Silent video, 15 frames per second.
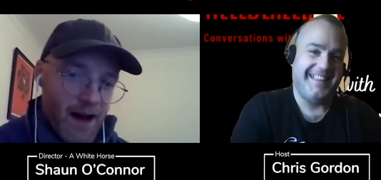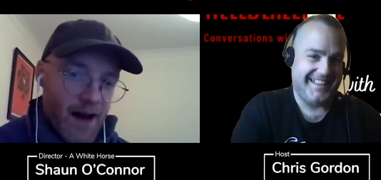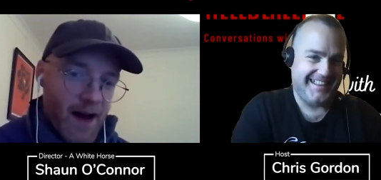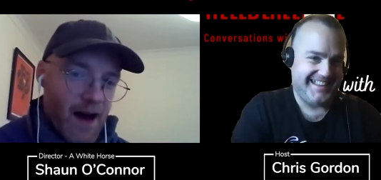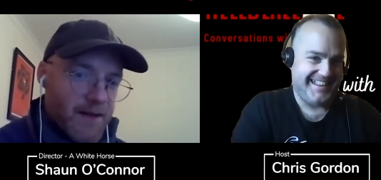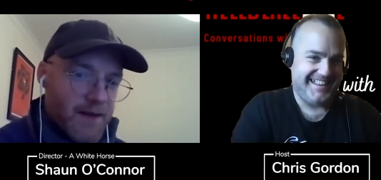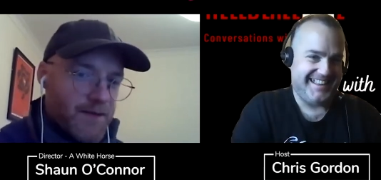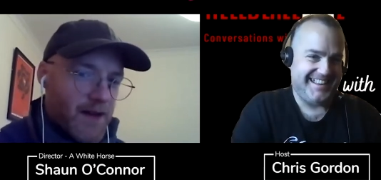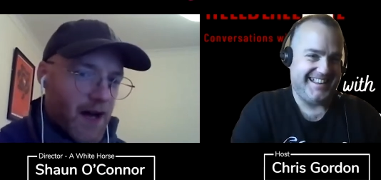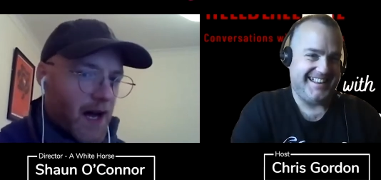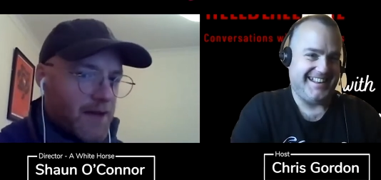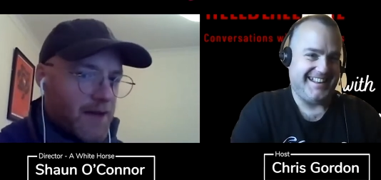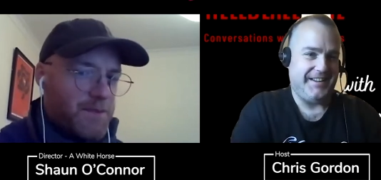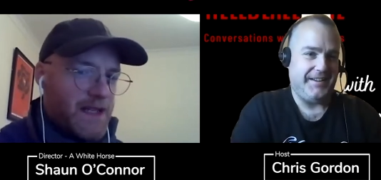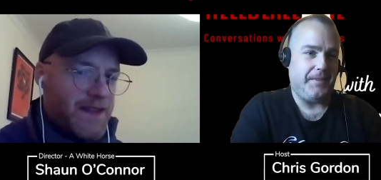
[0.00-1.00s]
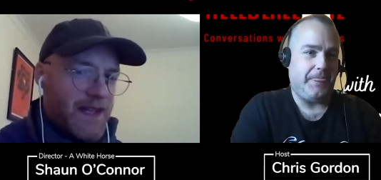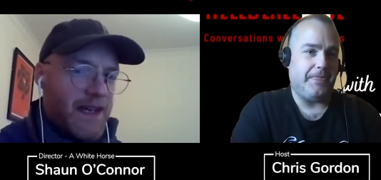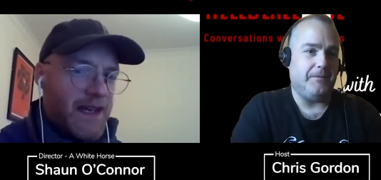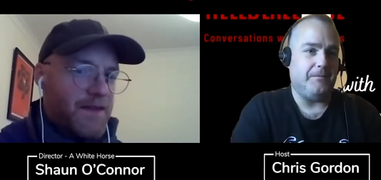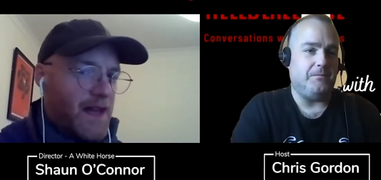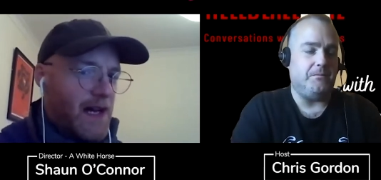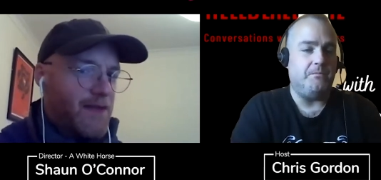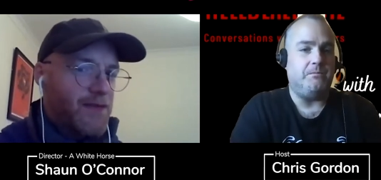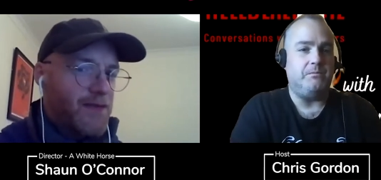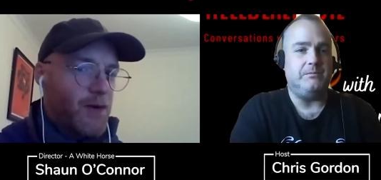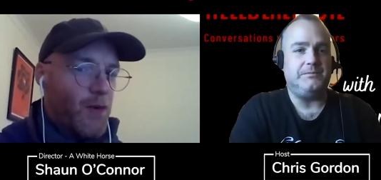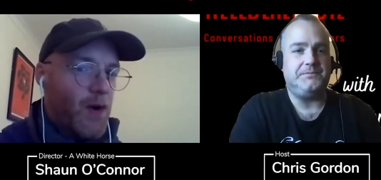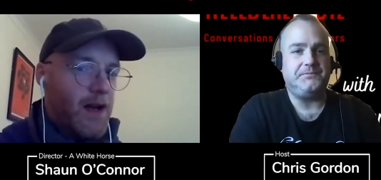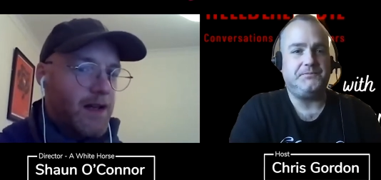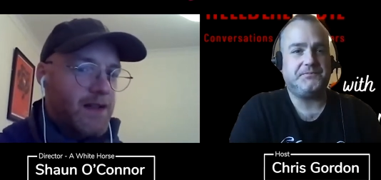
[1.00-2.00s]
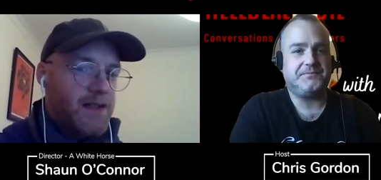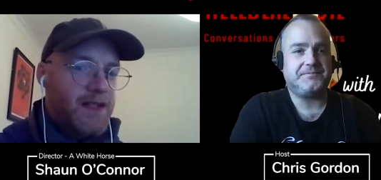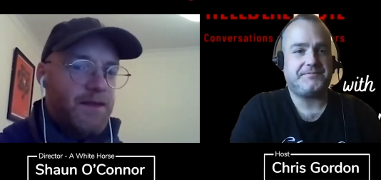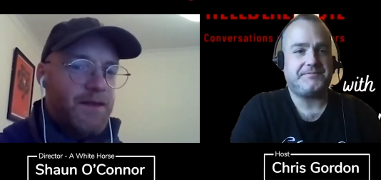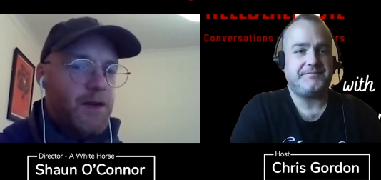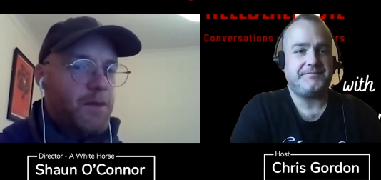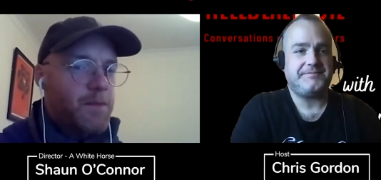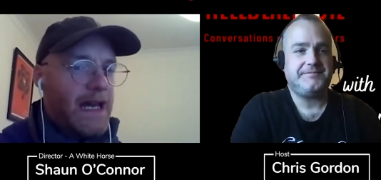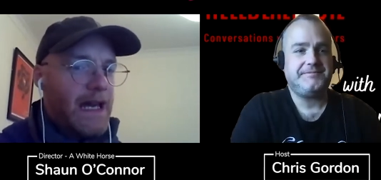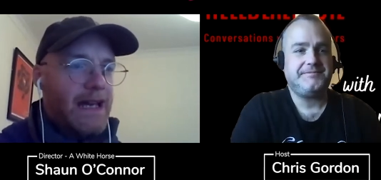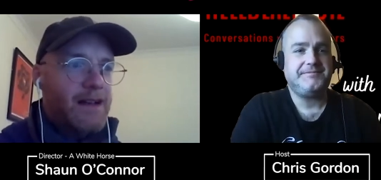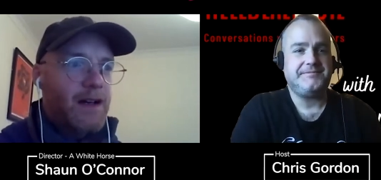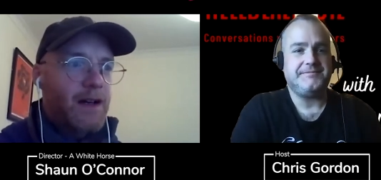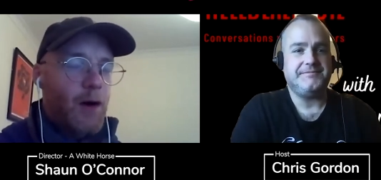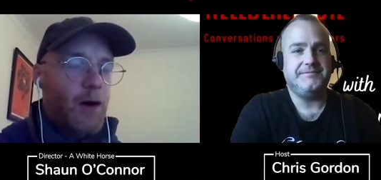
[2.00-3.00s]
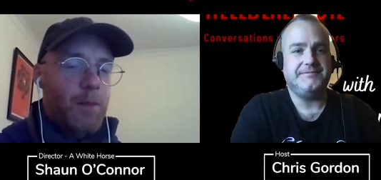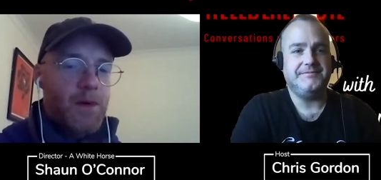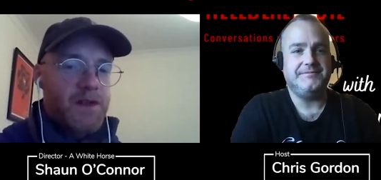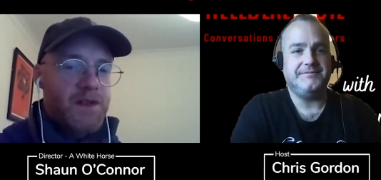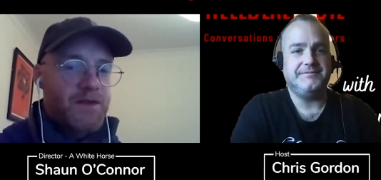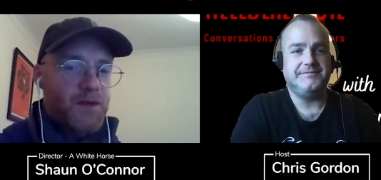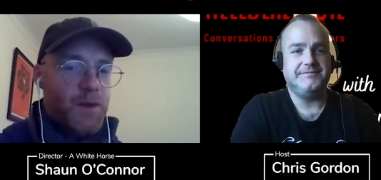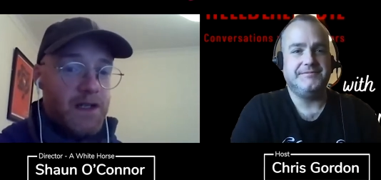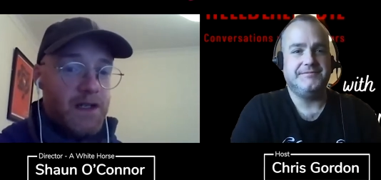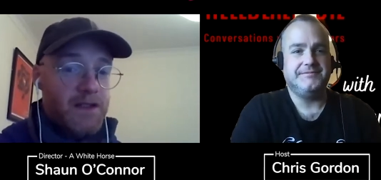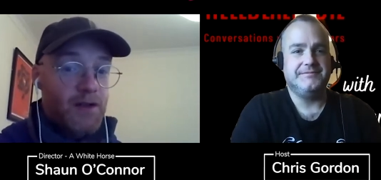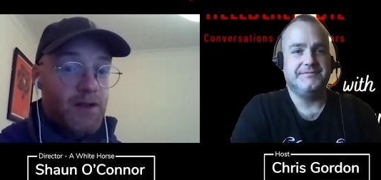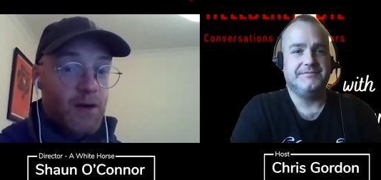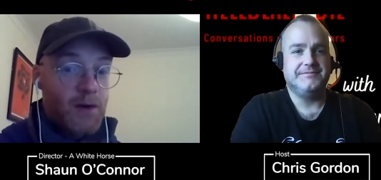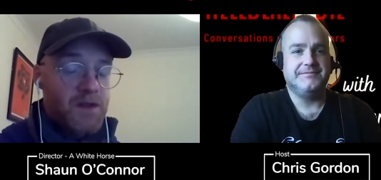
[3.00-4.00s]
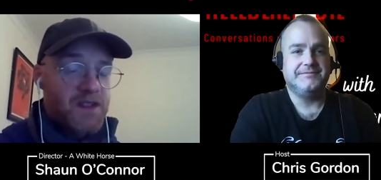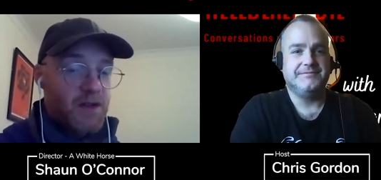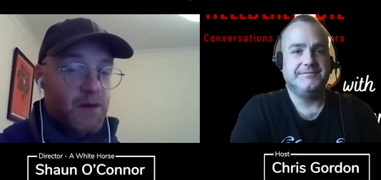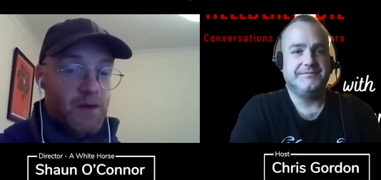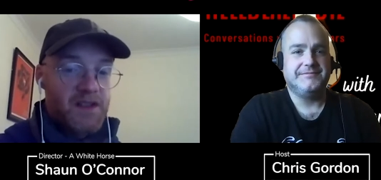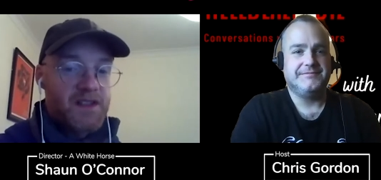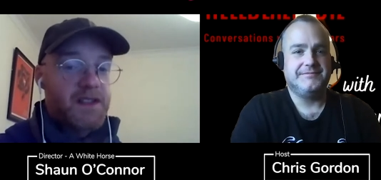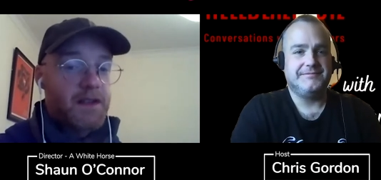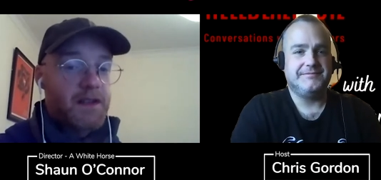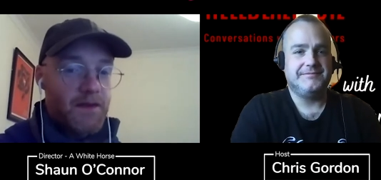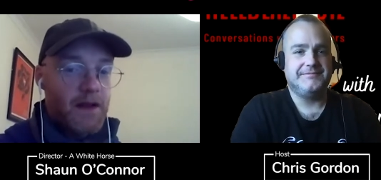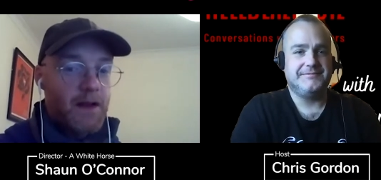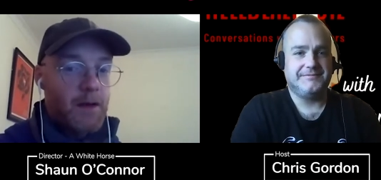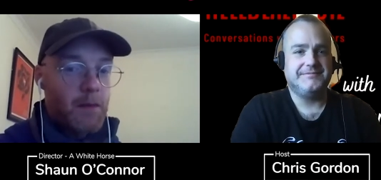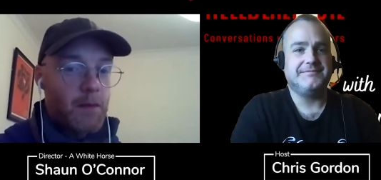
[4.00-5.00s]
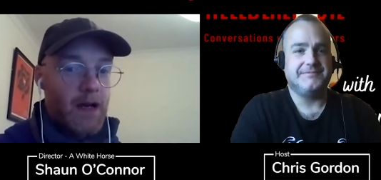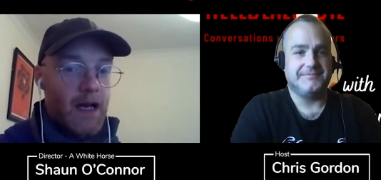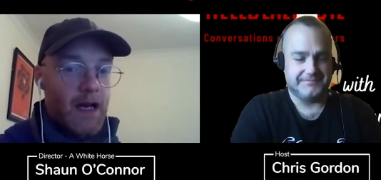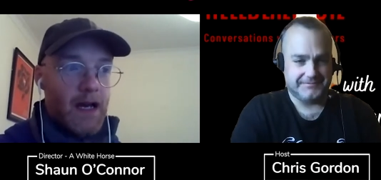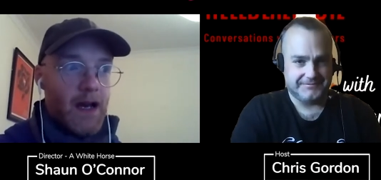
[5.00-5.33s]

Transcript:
Speaker 1: I've been thinking that for a while, because if you're paying like upwards of €20 to go and see a film,